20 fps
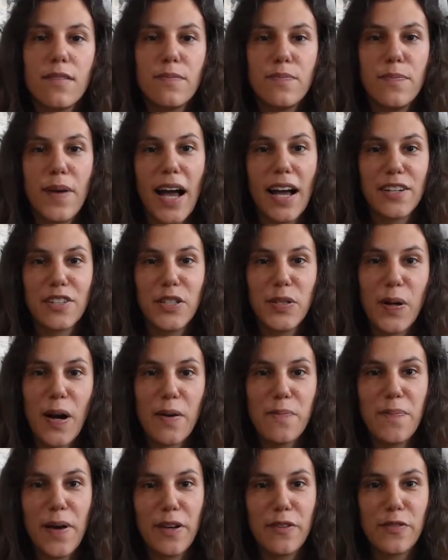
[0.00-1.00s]
Back to
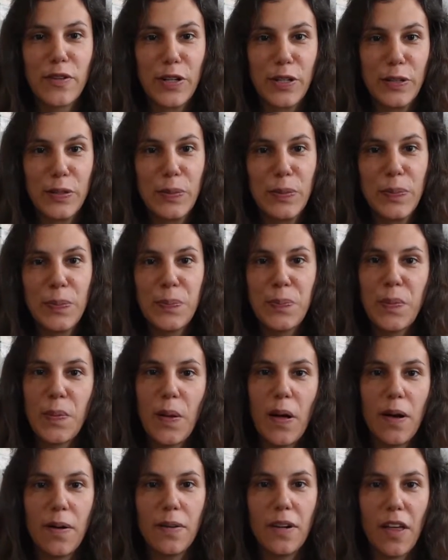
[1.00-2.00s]
our bedroom,
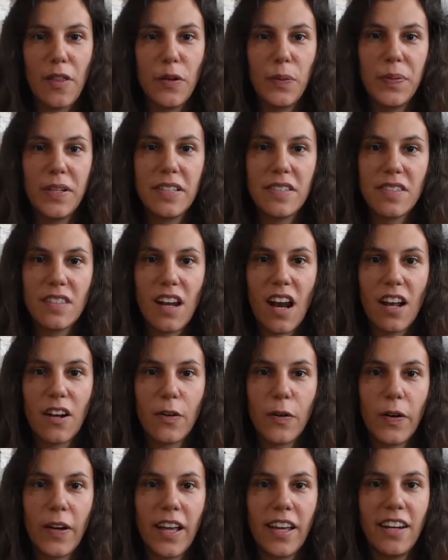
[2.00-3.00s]
another piece that I
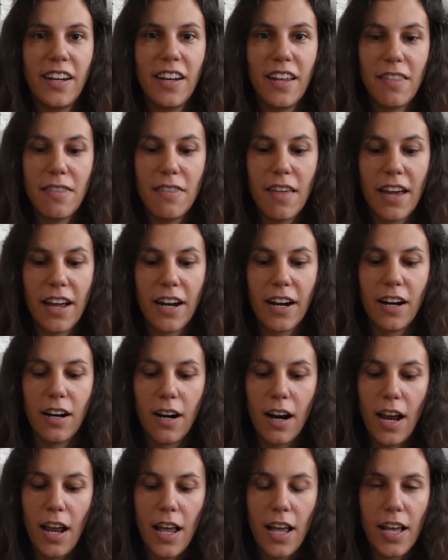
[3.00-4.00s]
created in
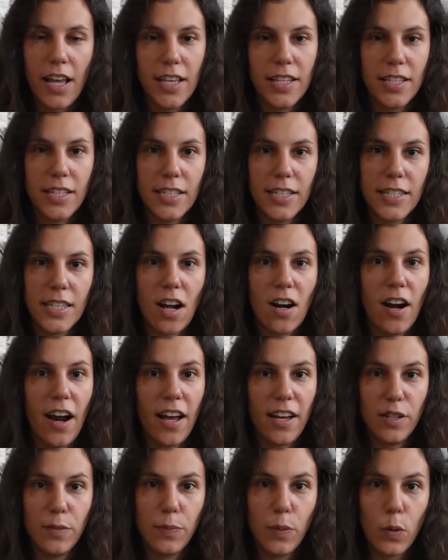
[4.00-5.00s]
there is our
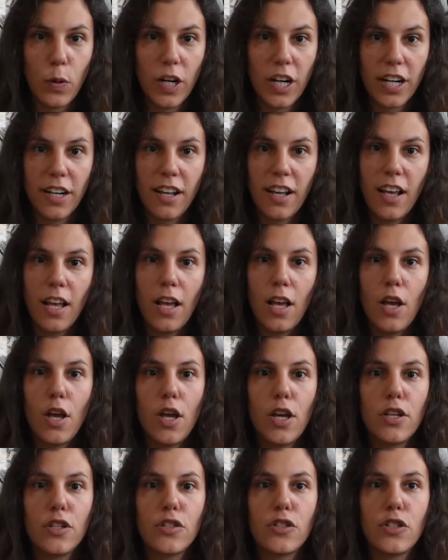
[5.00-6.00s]
headboard.
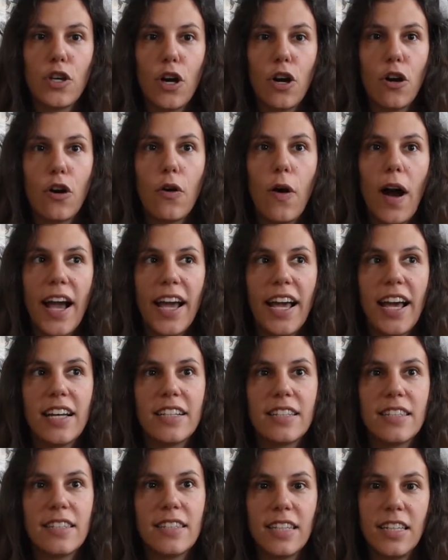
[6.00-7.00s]
So I
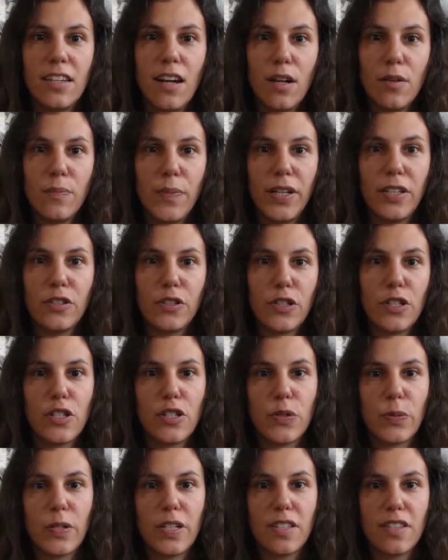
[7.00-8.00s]
had seen on
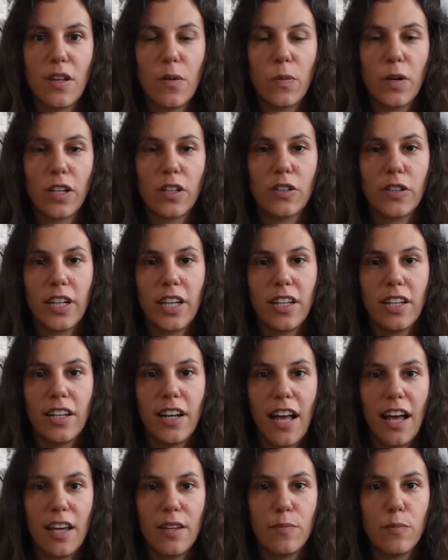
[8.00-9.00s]
Pinterest where someone created
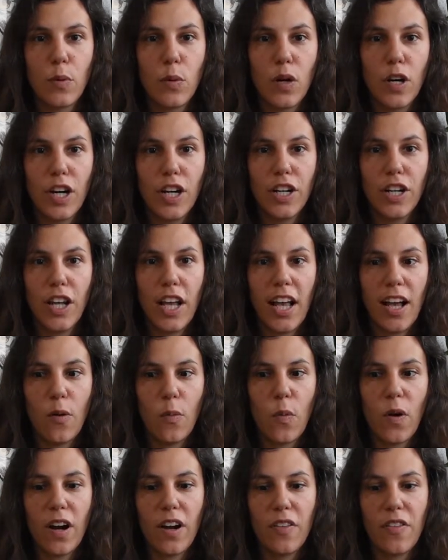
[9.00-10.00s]
a headboard
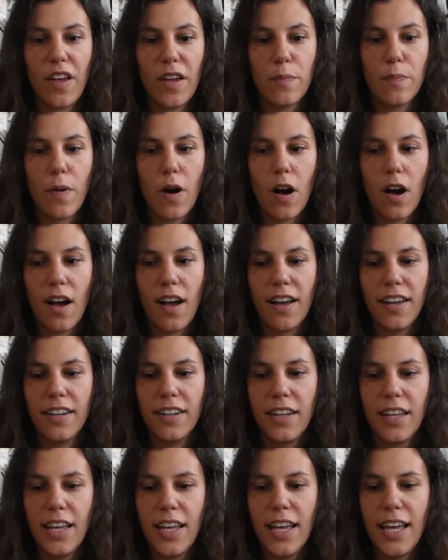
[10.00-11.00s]
where they bought,
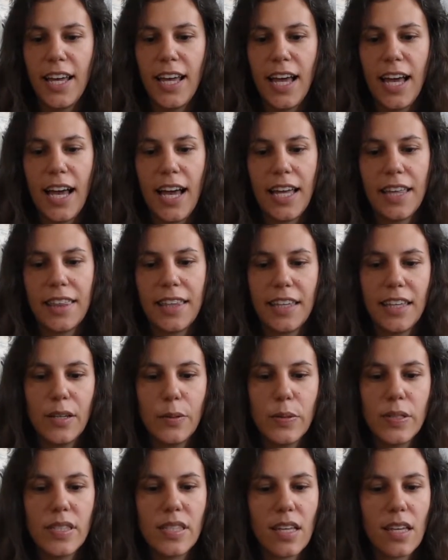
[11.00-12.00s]
I think it
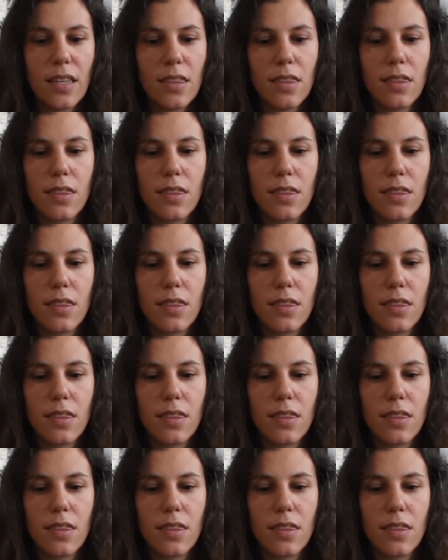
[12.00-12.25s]
was like